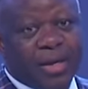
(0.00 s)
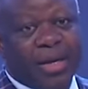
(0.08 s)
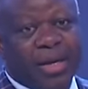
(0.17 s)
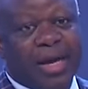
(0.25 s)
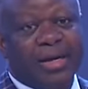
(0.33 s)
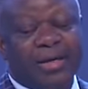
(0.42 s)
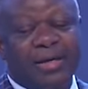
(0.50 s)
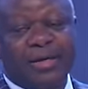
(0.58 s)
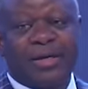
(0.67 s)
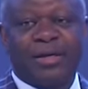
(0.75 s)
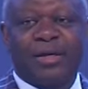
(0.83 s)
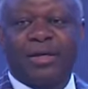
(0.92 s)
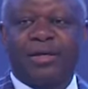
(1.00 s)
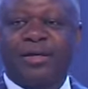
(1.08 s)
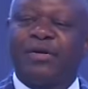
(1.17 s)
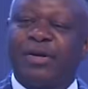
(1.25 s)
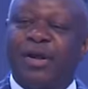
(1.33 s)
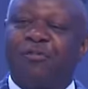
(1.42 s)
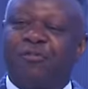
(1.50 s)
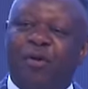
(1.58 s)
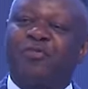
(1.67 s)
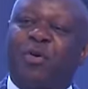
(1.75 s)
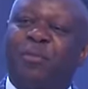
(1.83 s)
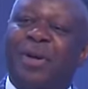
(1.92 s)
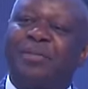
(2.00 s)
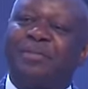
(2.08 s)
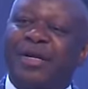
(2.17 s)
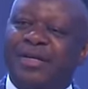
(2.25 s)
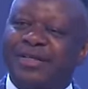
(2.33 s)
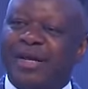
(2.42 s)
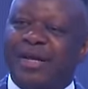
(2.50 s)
And the fourth commandment is the